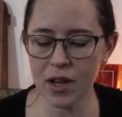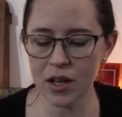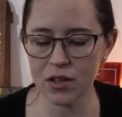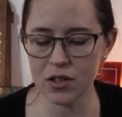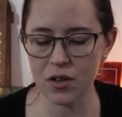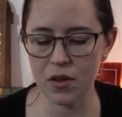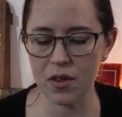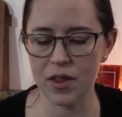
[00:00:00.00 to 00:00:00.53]

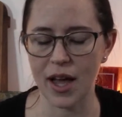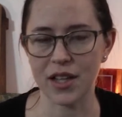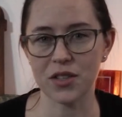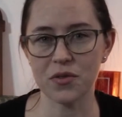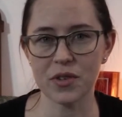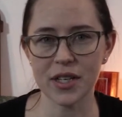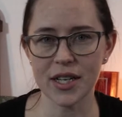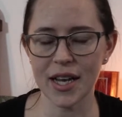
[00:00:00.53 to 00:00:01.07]
So that's
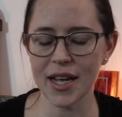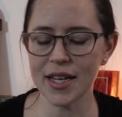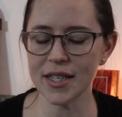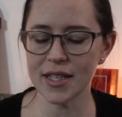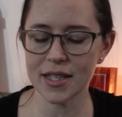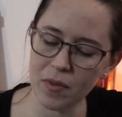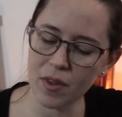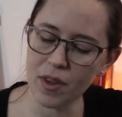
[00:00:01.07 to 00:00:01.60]
really
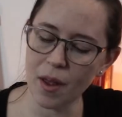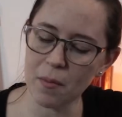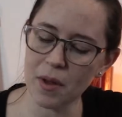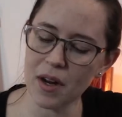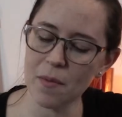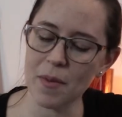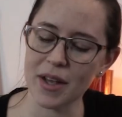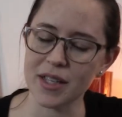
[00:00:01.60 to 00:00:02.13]
nice. I'm
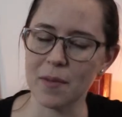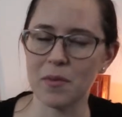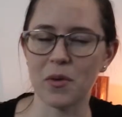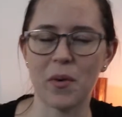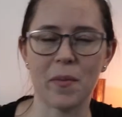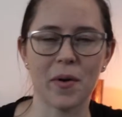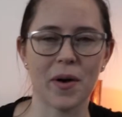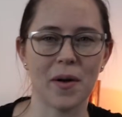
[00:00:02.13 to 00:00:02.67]
gonna mix up the
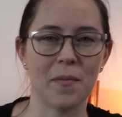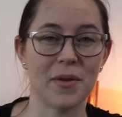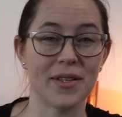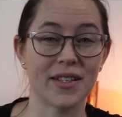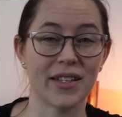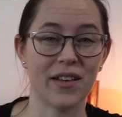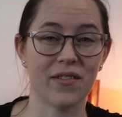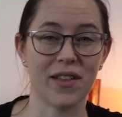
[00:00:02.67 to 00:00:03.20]
whipped cream and
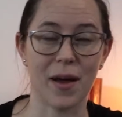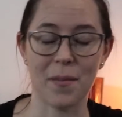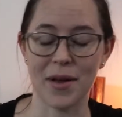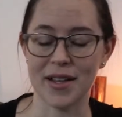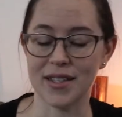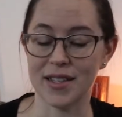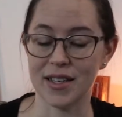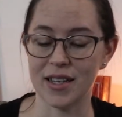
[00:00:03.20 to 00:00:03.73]
see if that
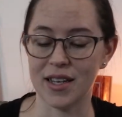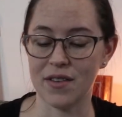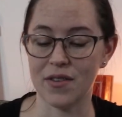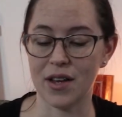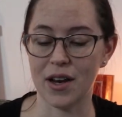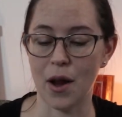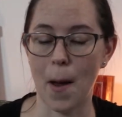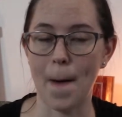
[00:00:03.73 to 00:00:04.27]
makes it
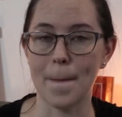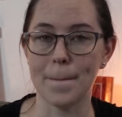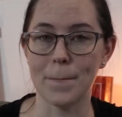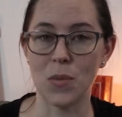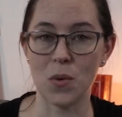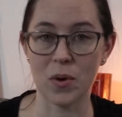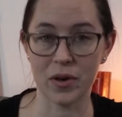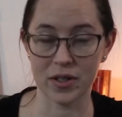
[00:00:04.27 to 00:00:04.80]
even
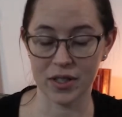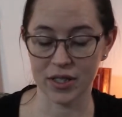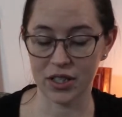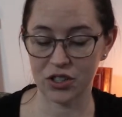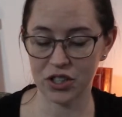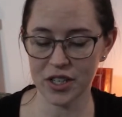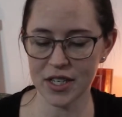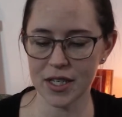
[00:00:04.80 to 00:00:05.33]
more
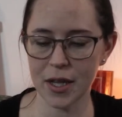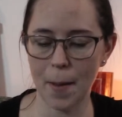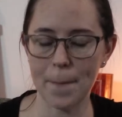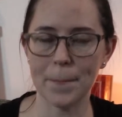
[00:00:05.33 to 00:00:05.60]
delicious,